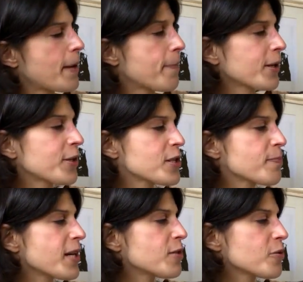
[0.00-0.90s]
but because
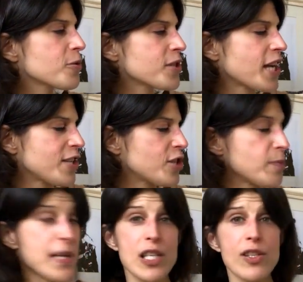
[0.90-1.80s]
my daughter has
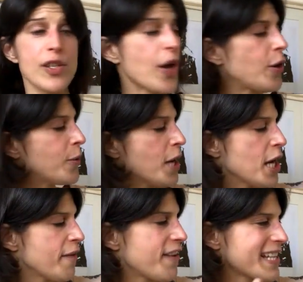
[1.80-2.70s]
just been so
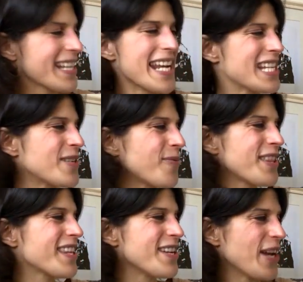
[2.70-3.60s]
fixated
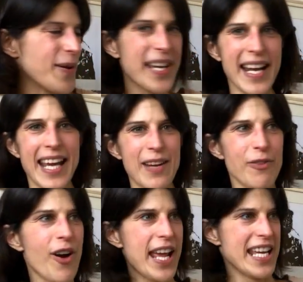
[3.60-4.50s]
with, you know, getting it
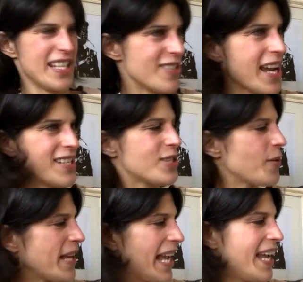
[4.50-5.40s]
right and
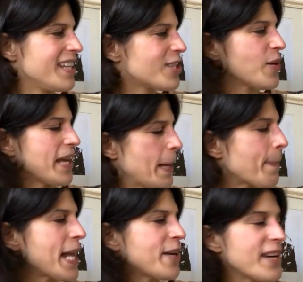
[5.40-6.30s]
doing it
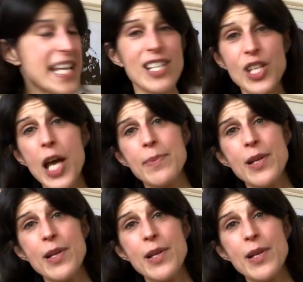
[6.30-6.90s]
better and each time.